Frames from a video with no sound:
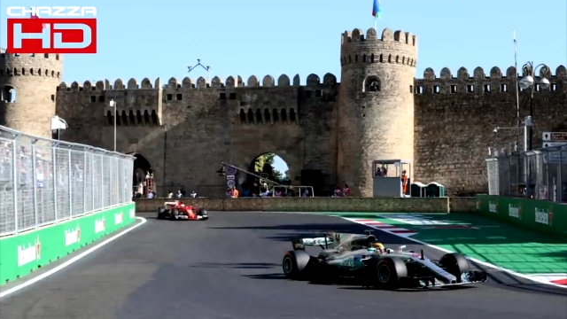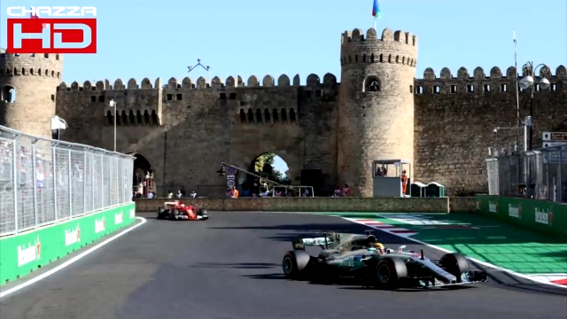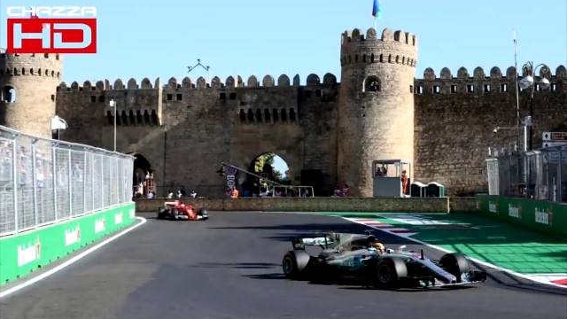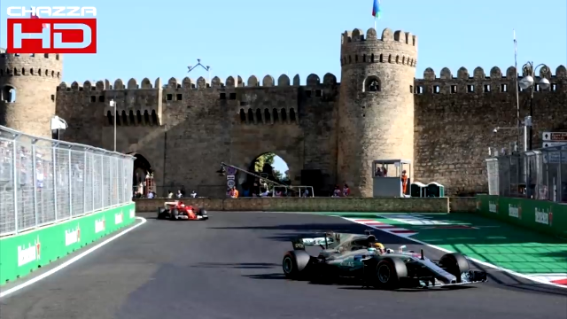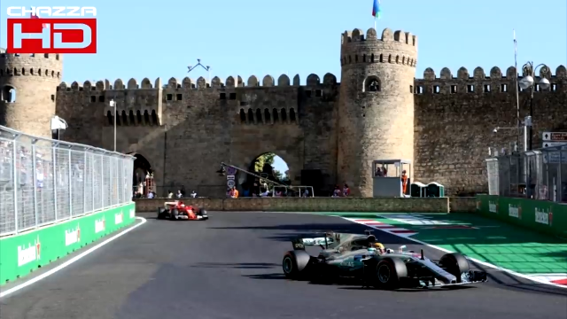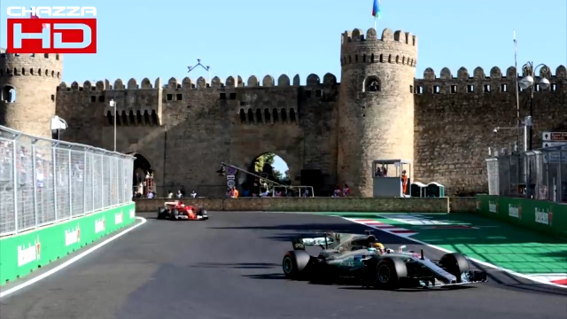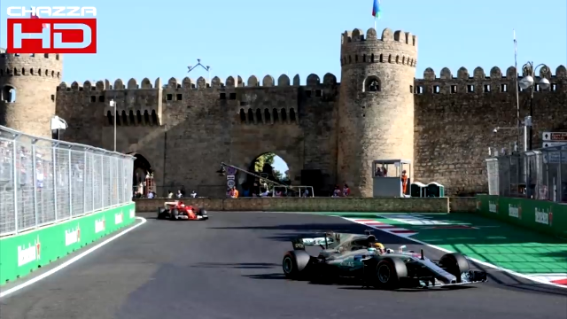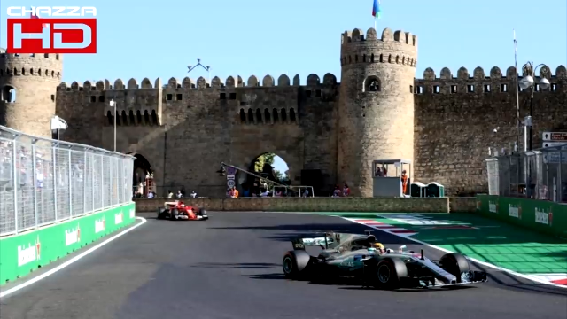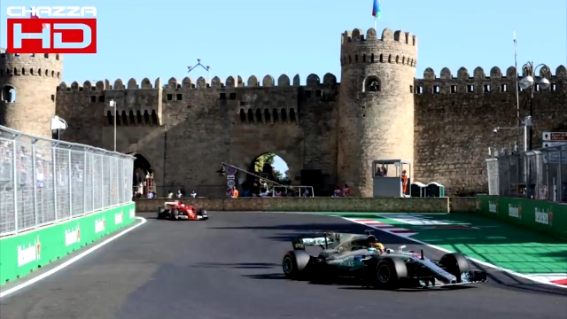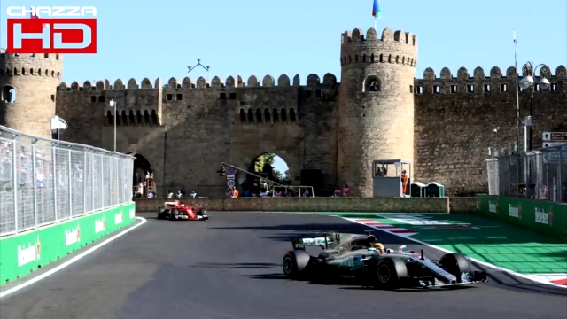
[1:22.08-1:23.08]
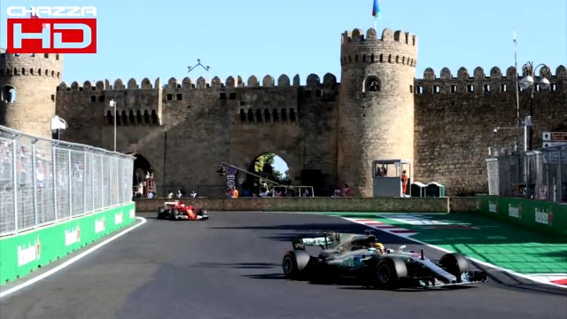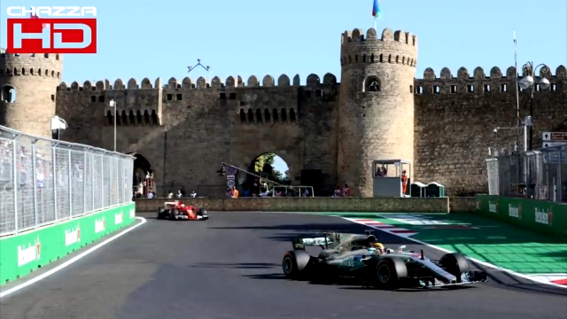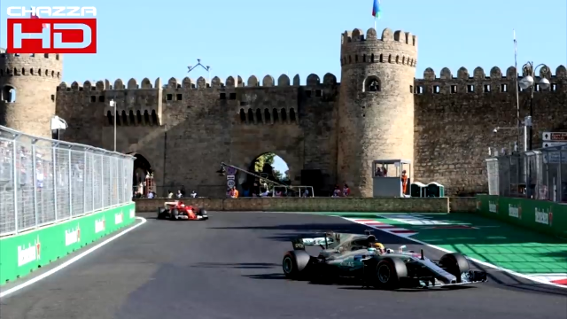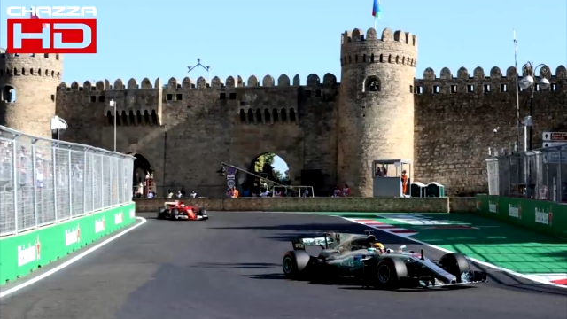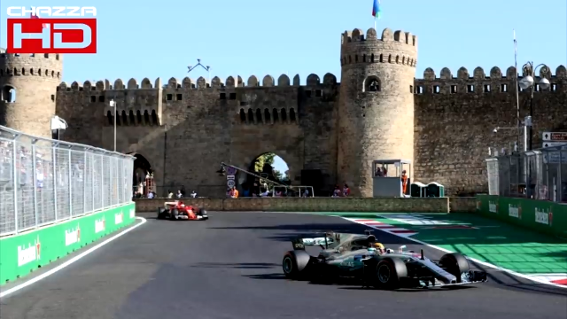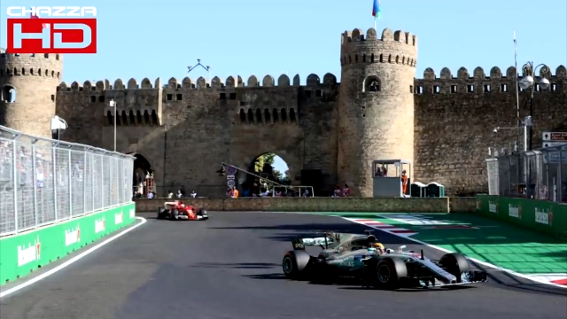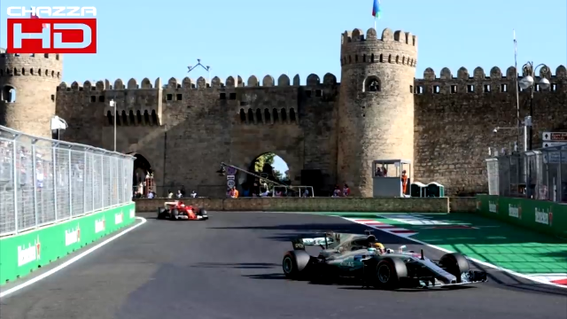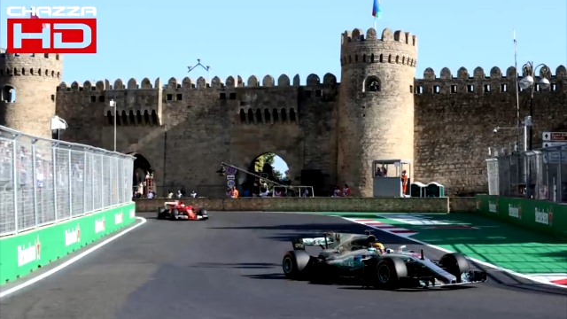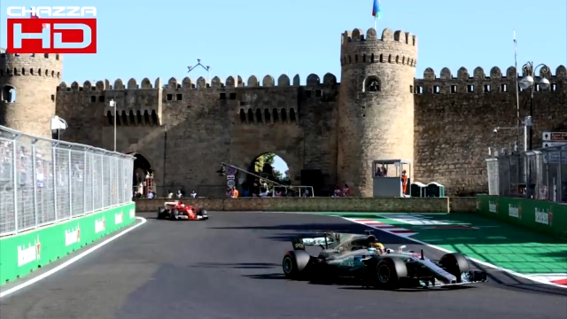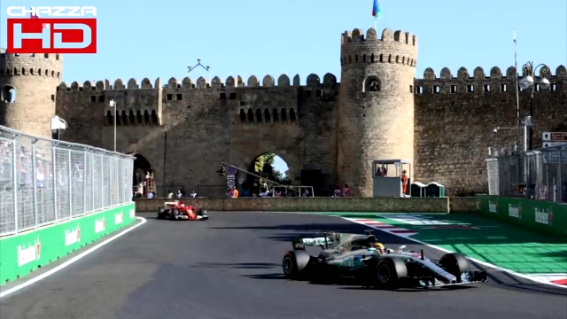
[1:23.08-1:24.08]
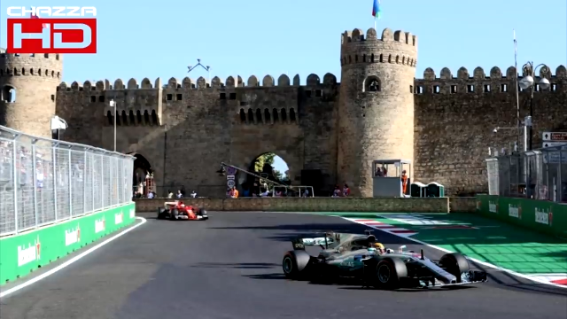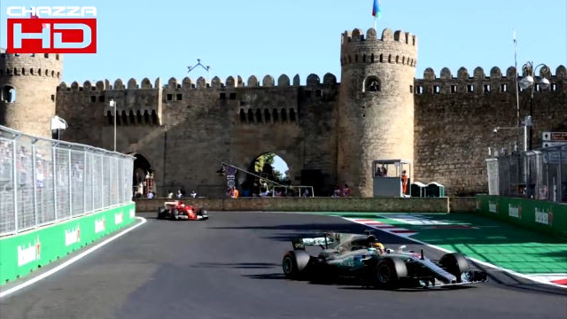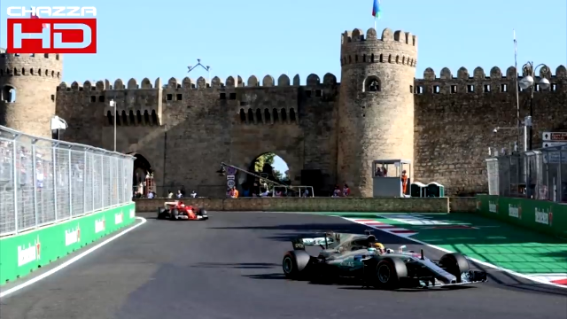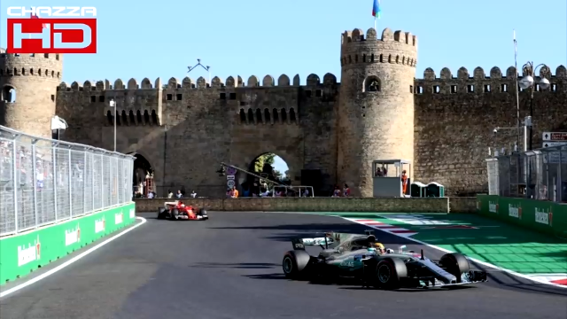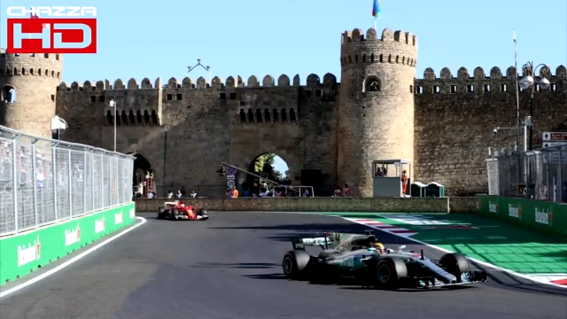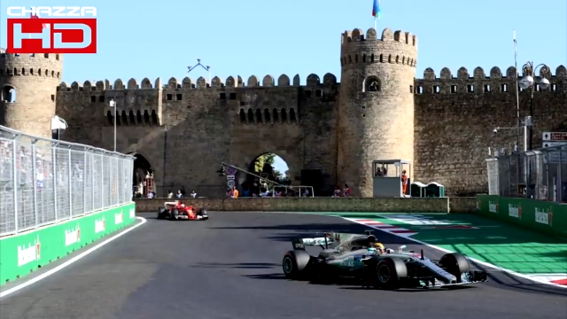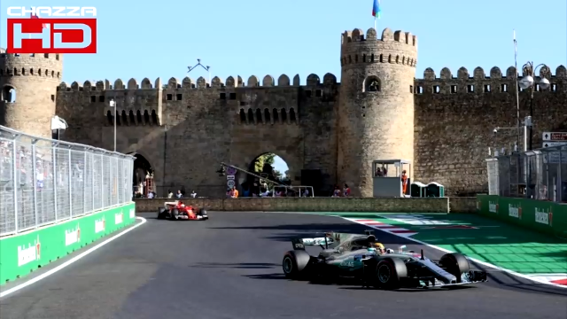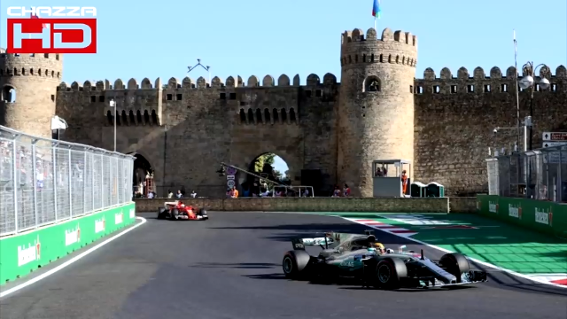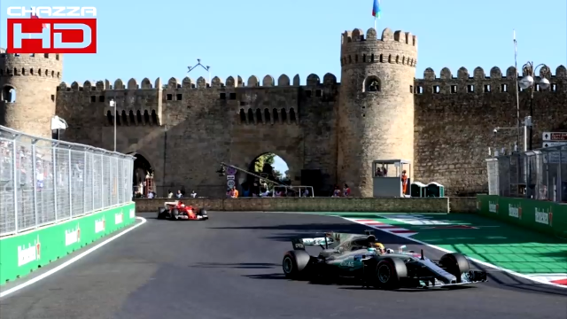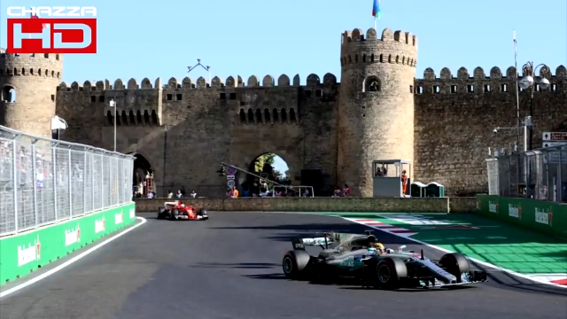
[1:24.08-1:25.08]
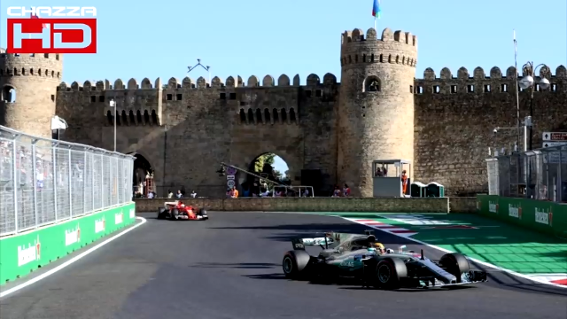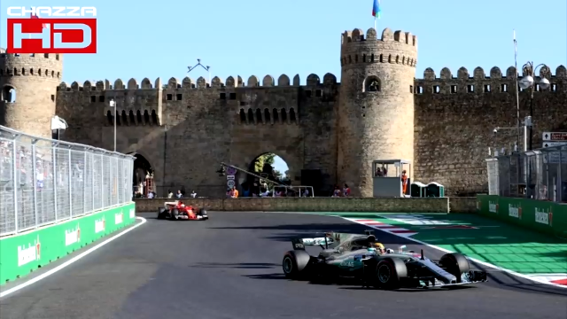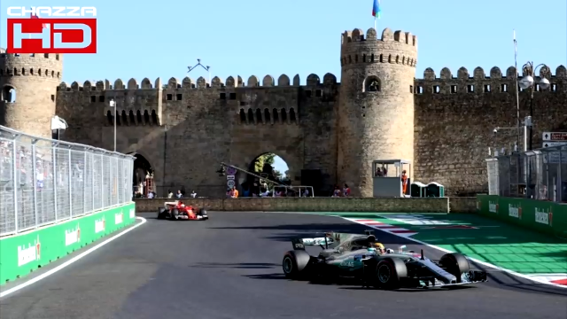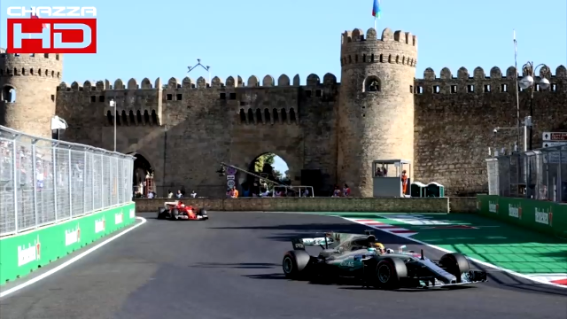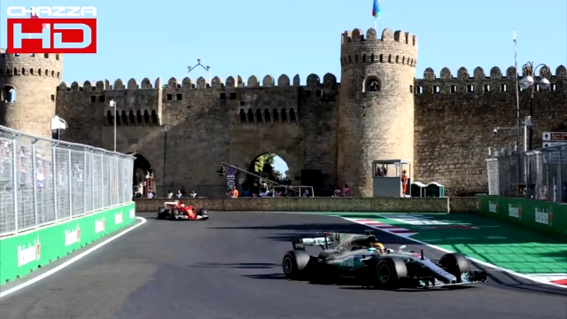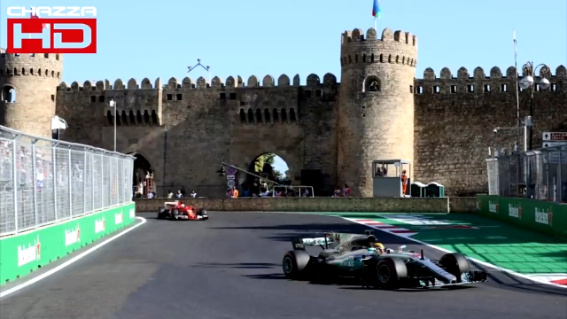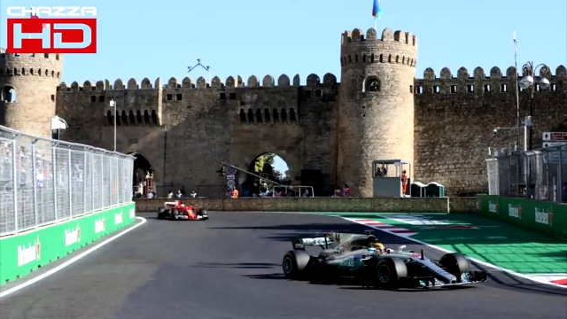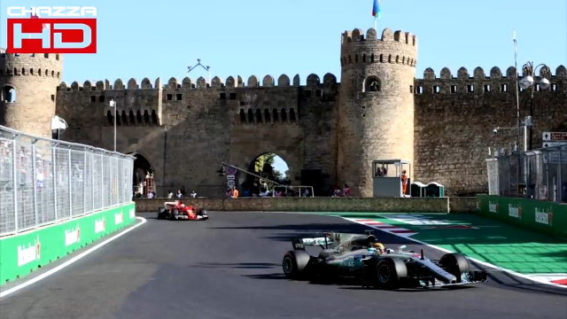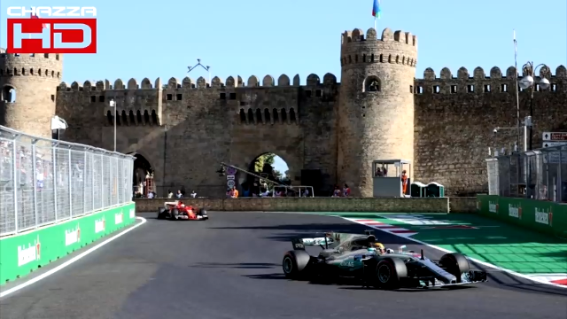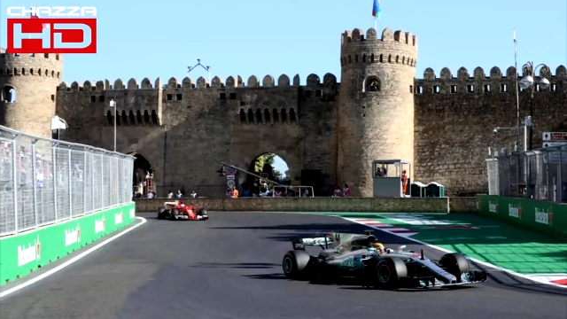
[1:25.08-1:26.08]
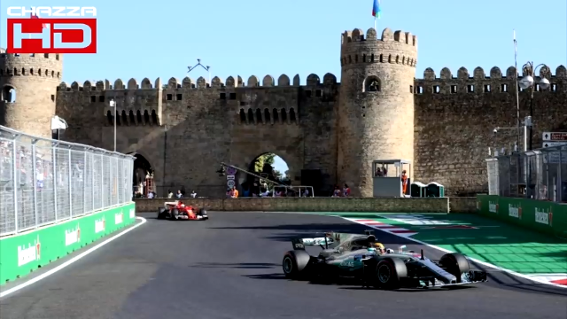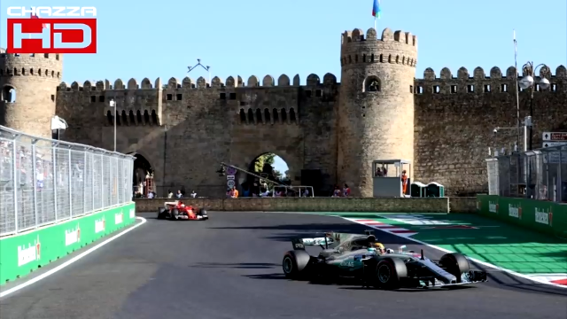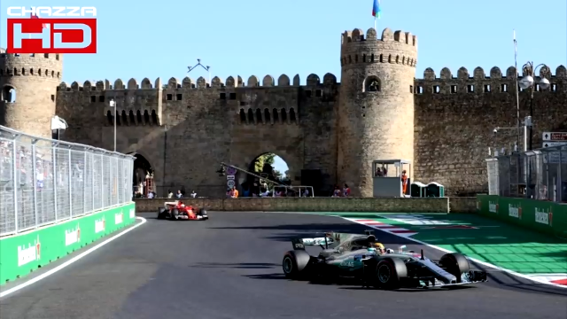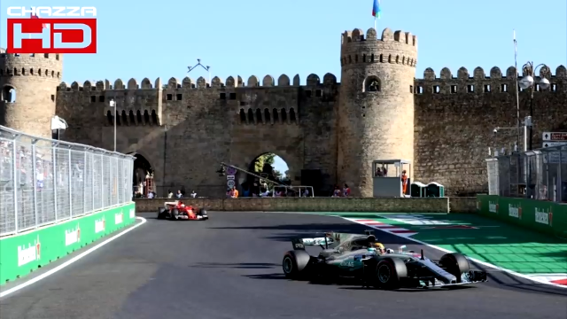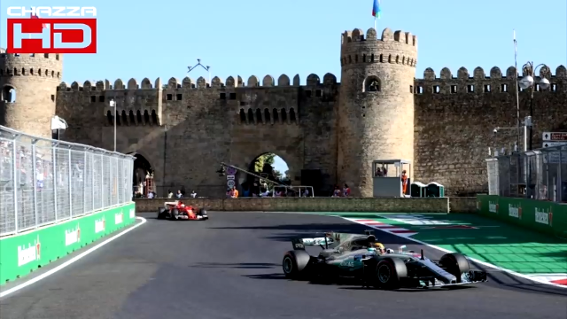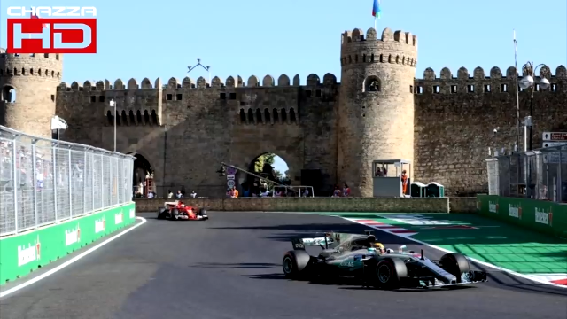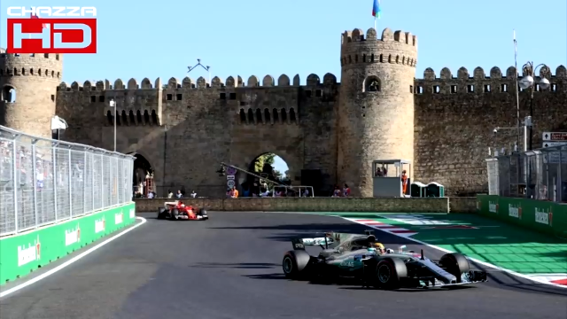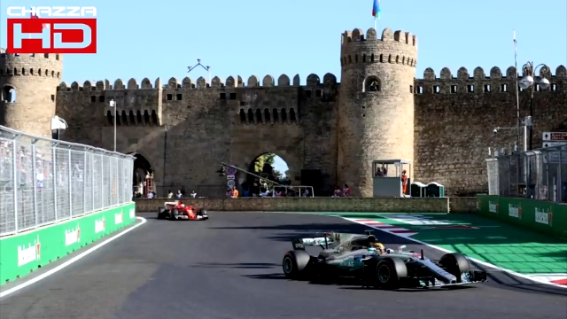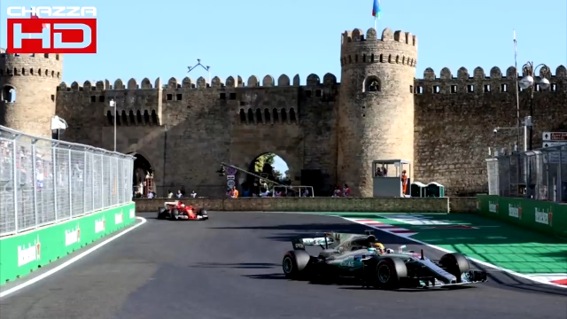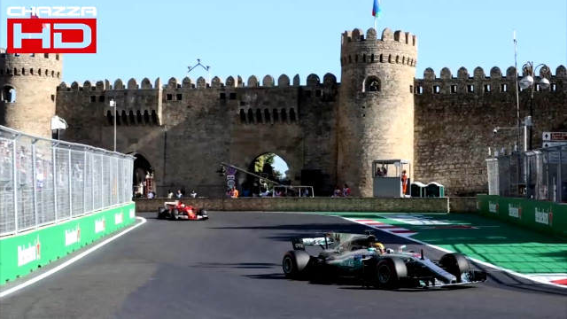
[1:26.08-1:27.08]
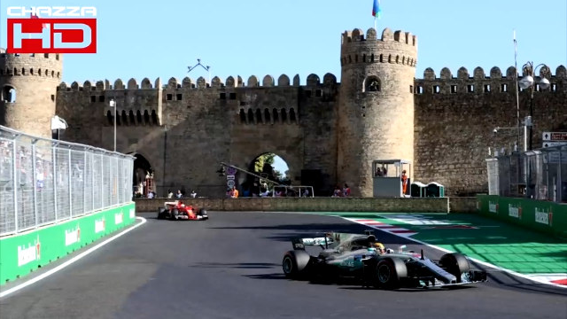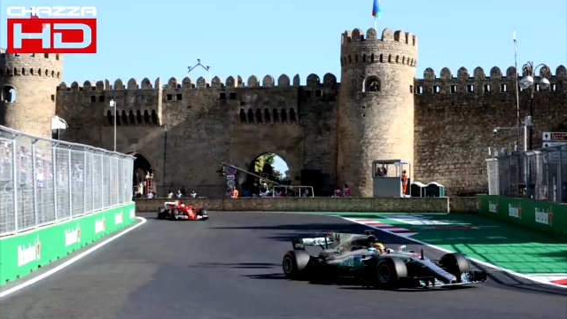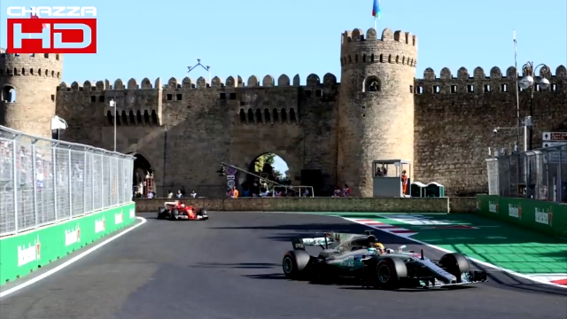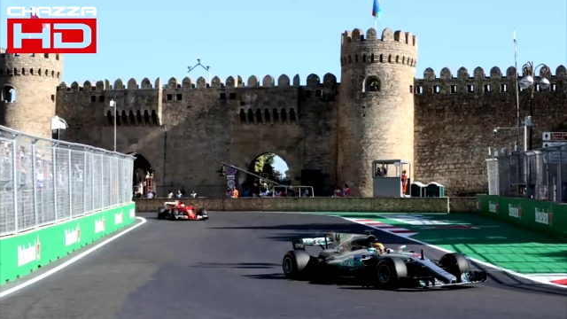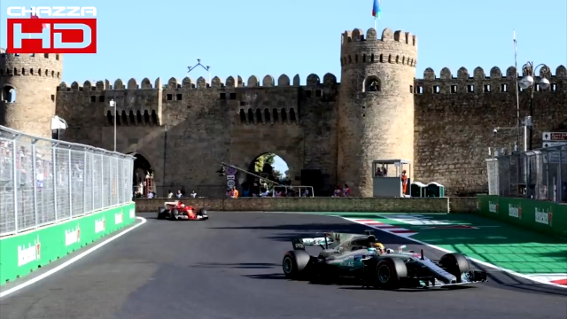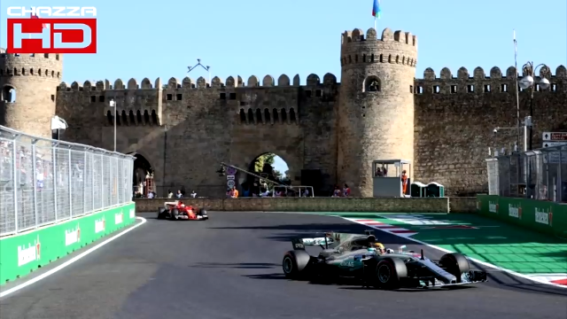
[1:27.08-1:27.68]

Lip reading: [unreadable: no face in view]